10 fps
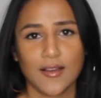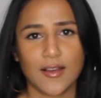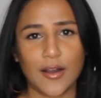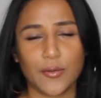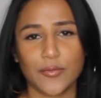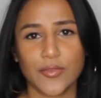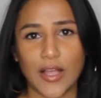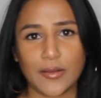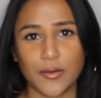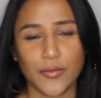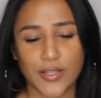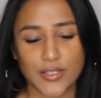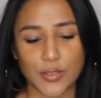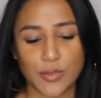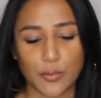I don't think
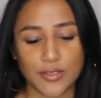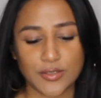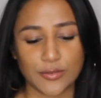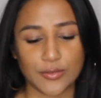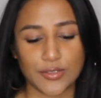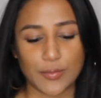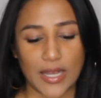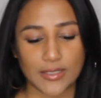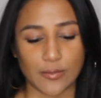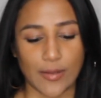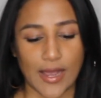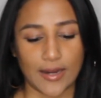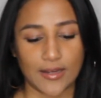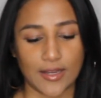Jimmy wants to lose back-to-back.